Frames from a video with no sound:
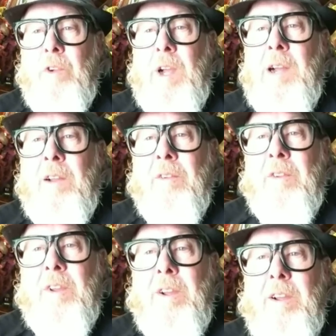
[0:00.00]

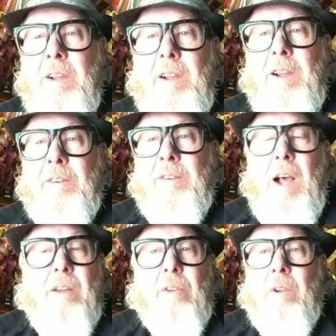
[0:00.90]
fans and
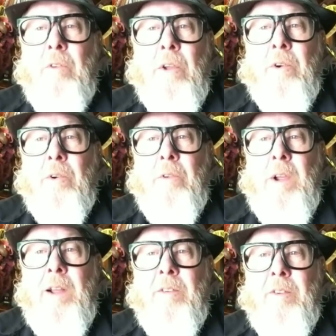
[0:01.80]
Toxic Avenger
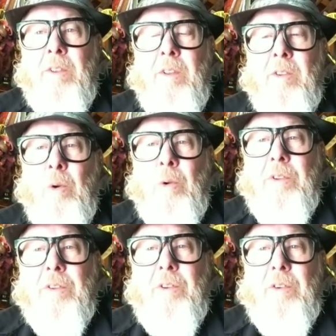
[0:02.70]
fans. And so
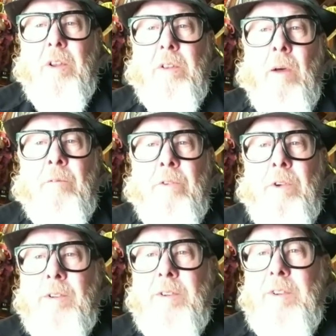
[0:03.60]
it's just a love
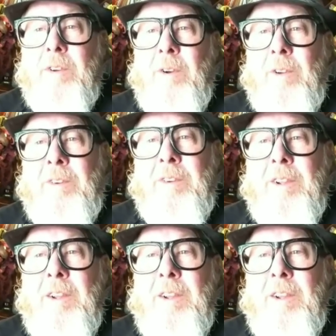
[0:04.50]
fest, you know. And